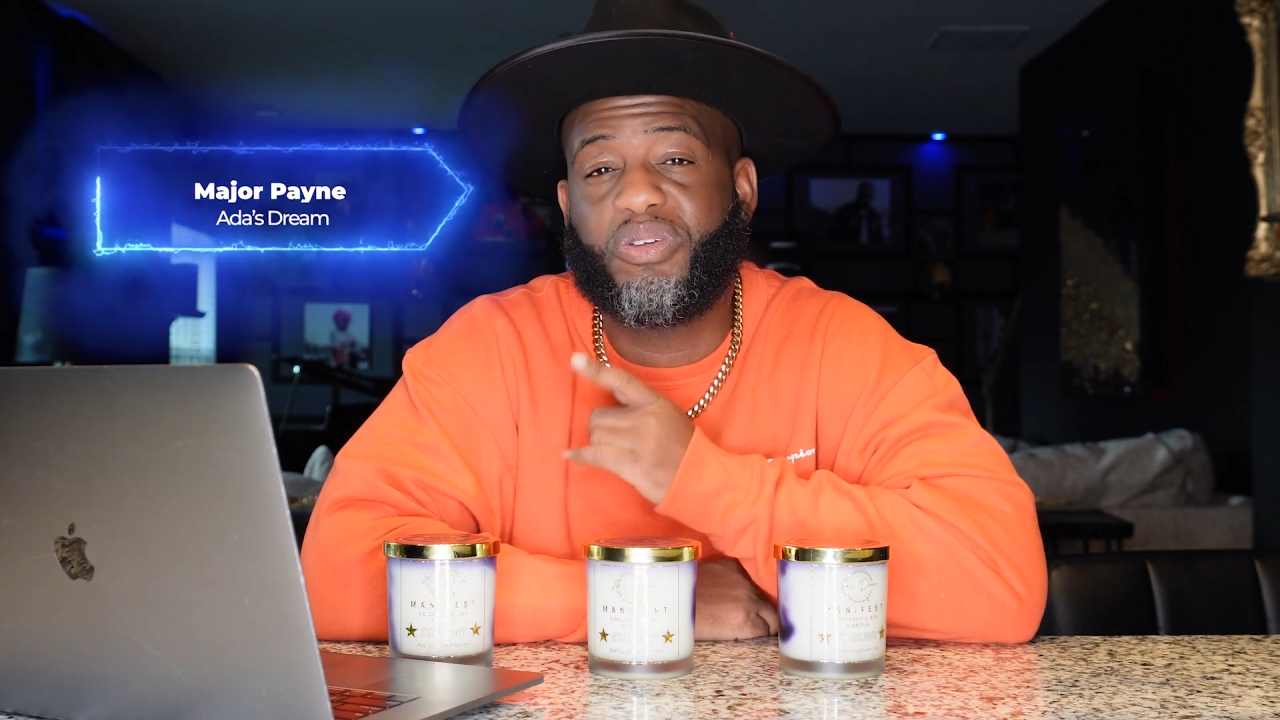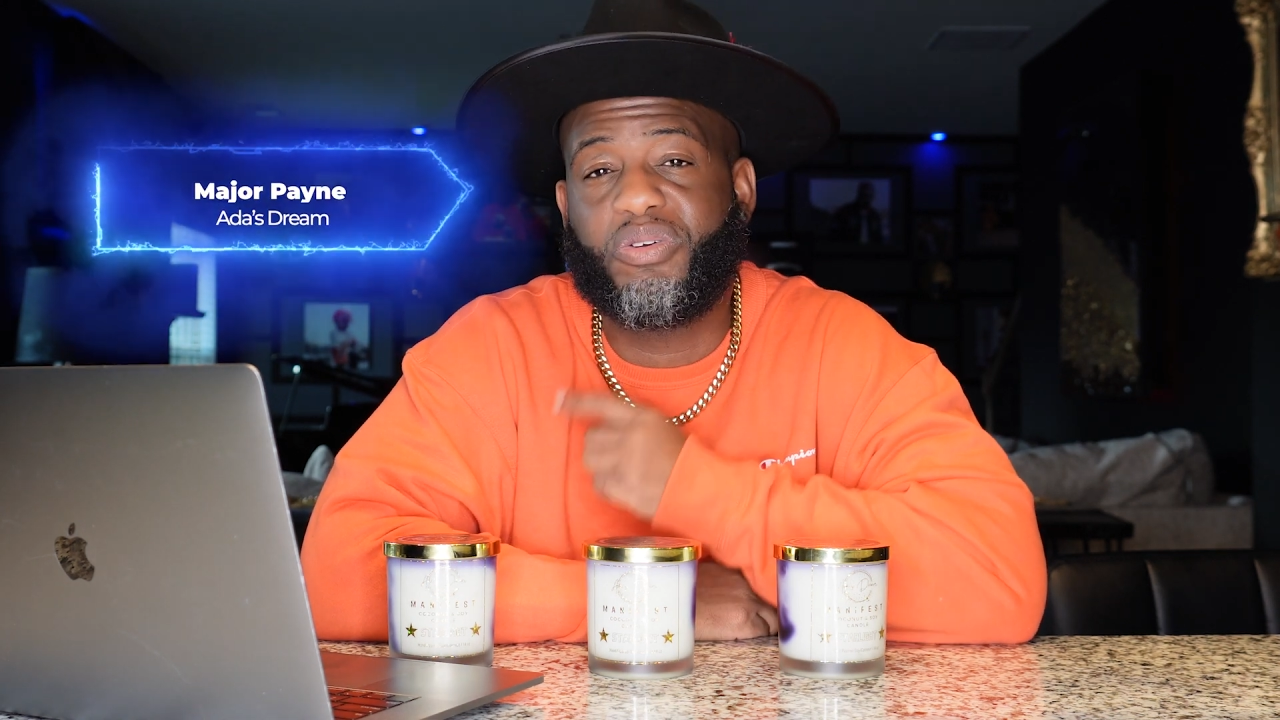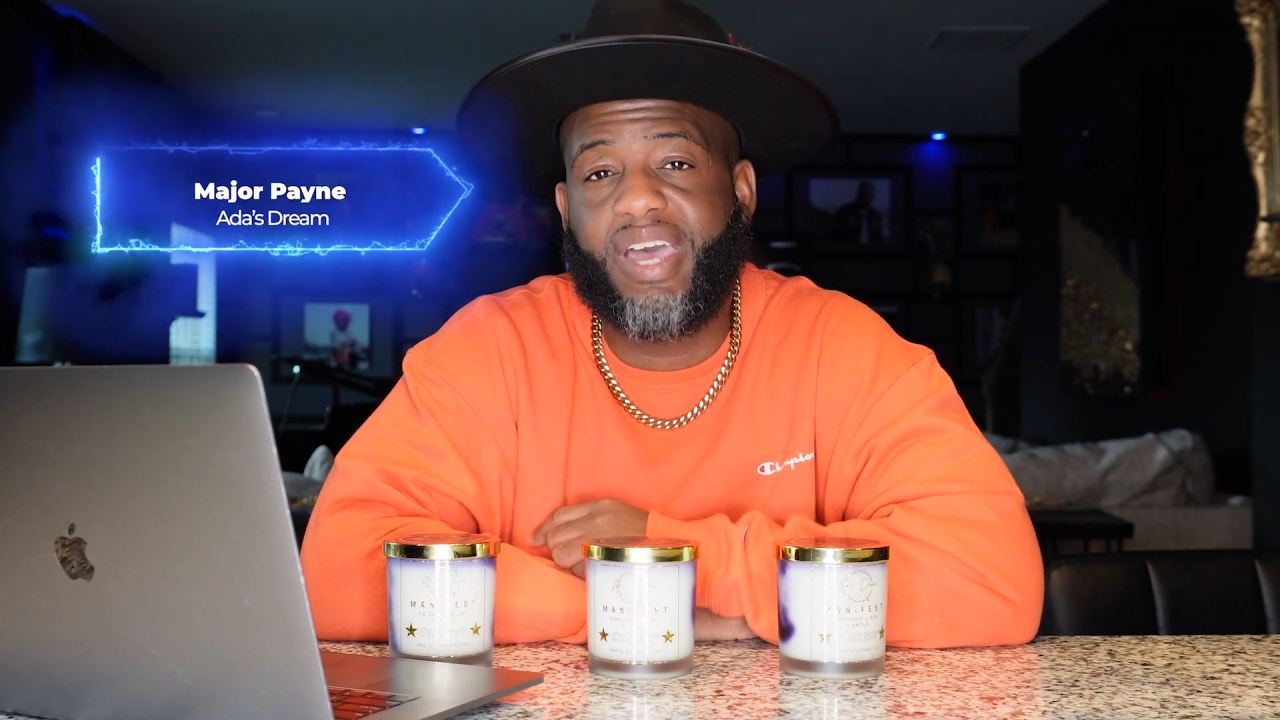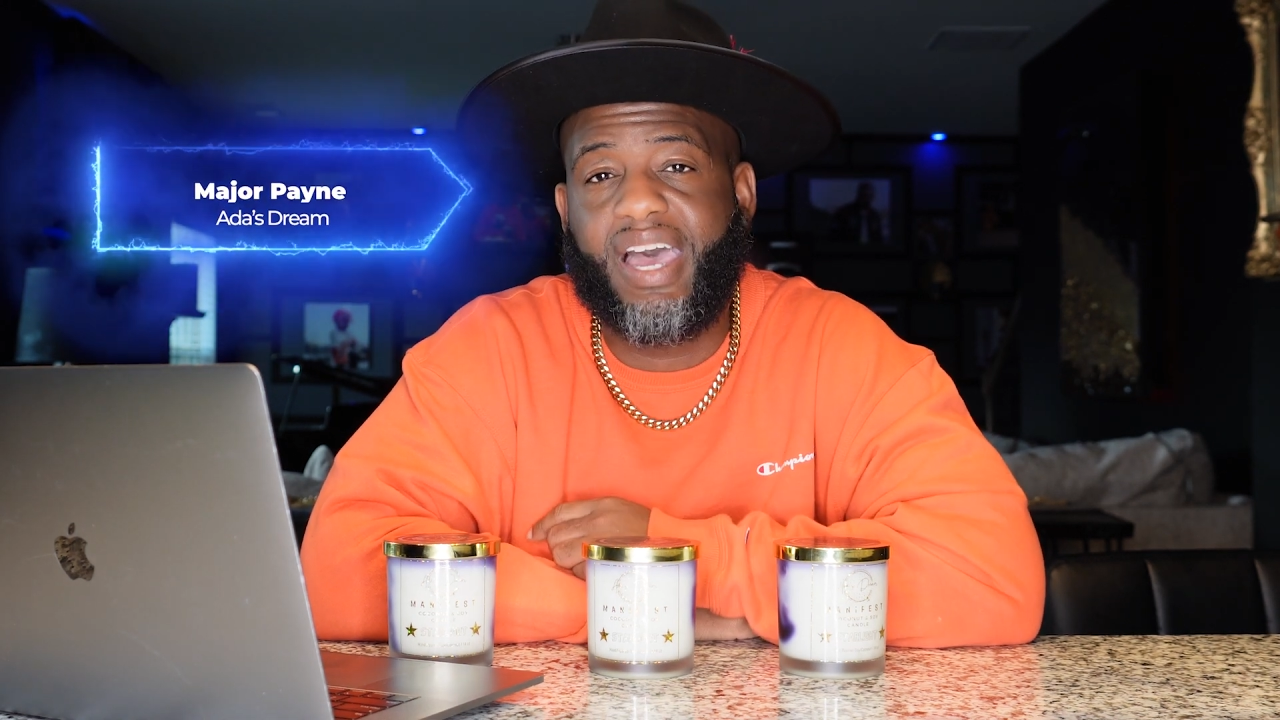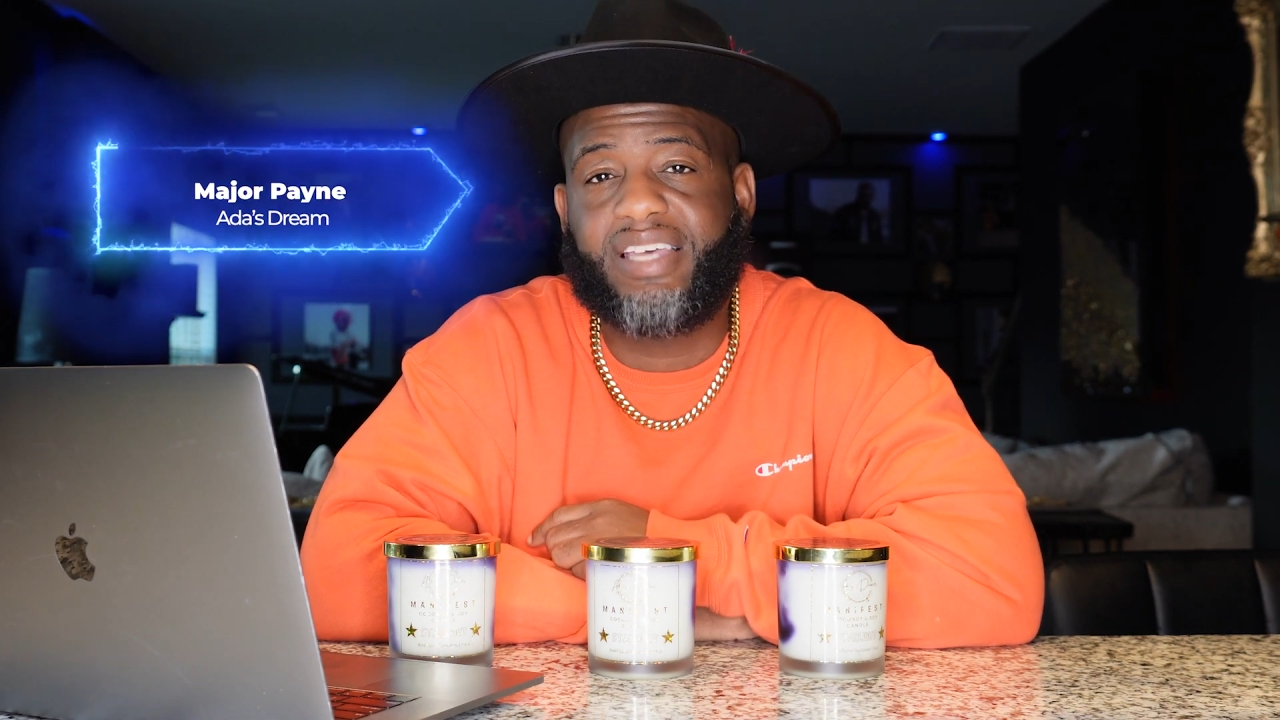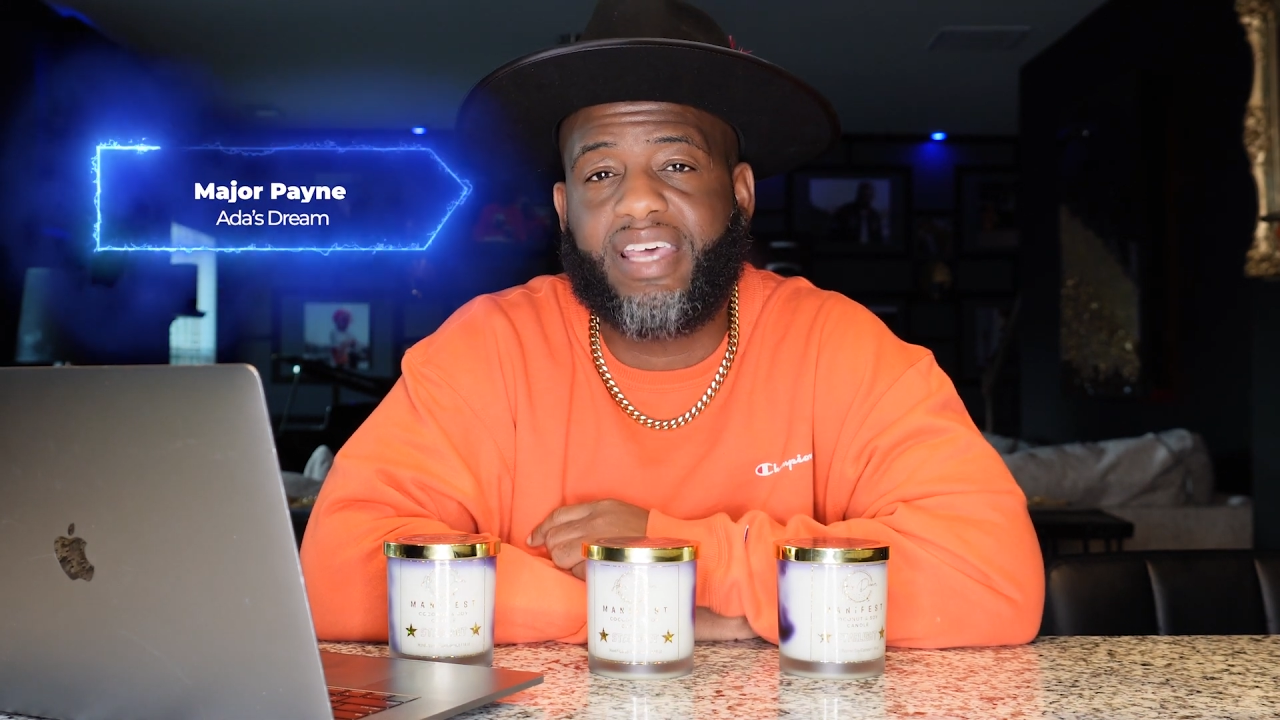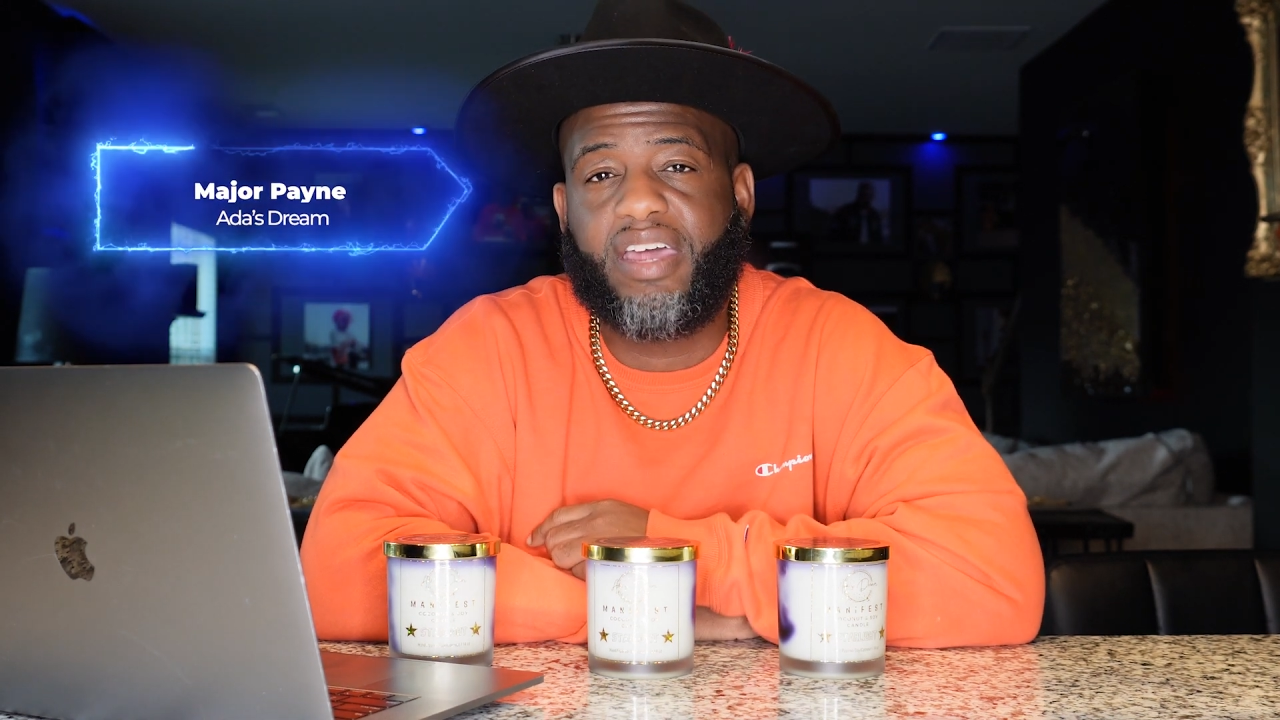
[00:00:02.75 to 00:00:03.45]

you guys